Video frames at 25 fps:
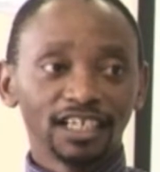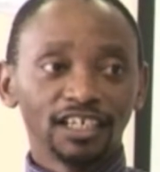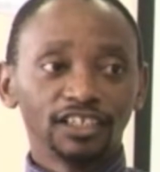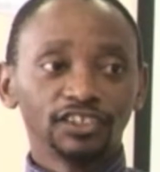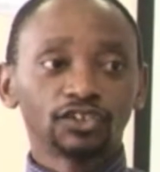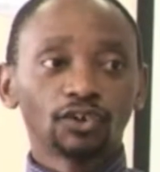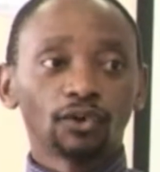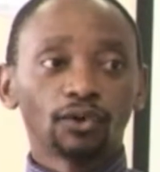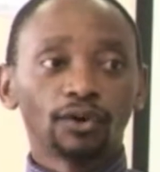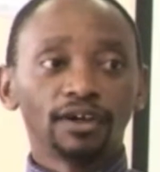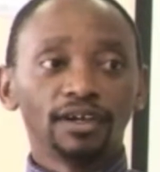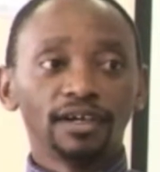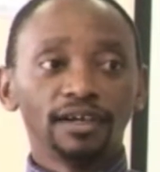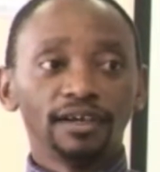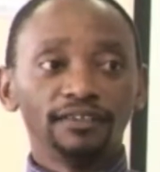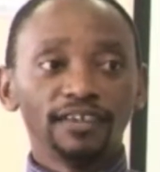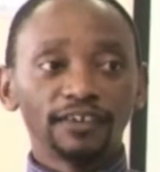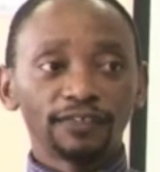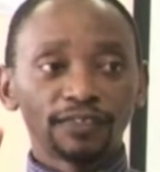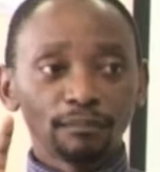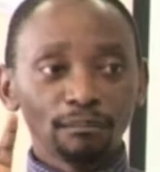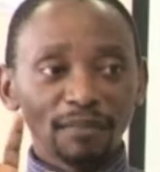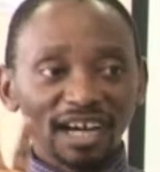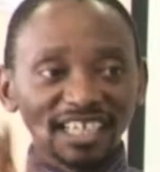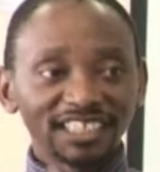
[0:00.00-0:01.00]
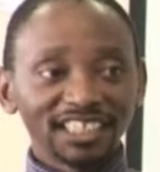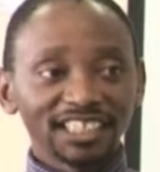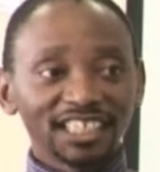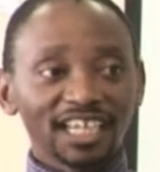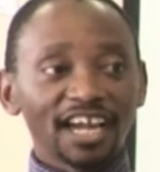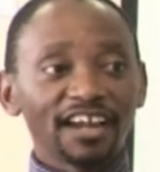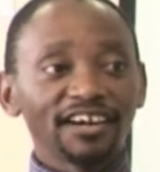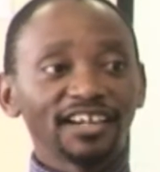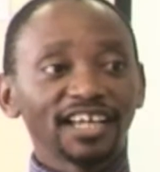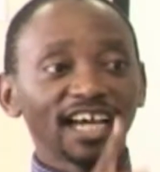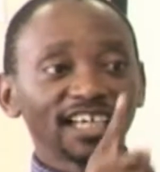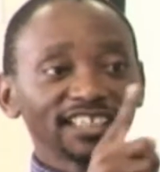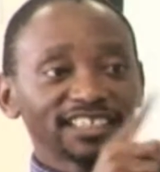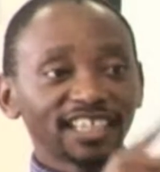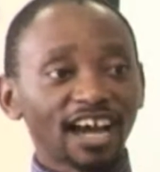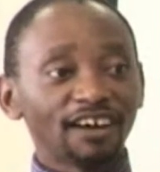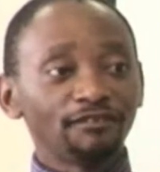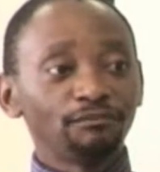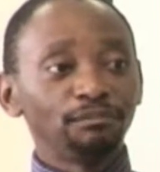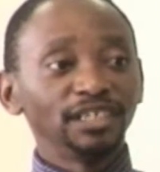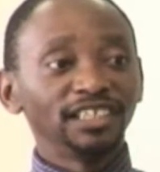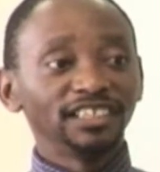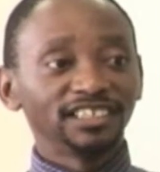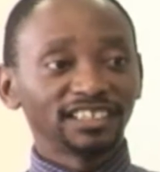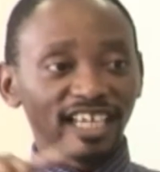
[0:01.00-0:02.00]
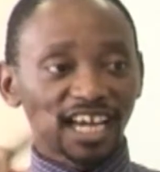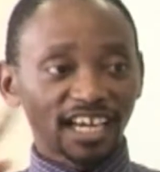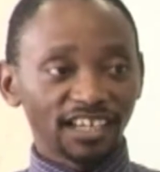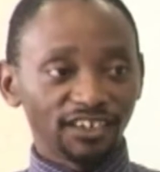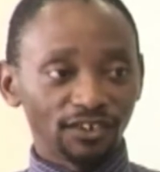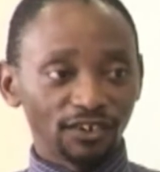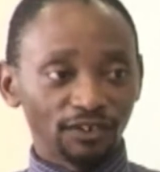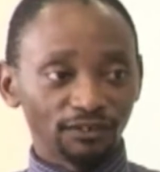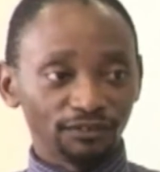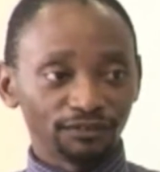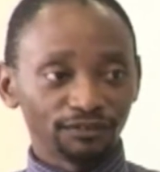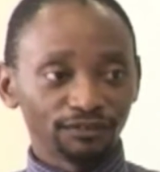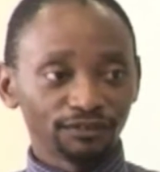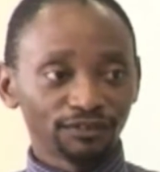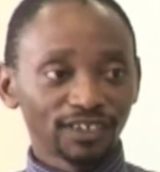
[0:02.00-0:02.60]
So the thematic areas have been signed off.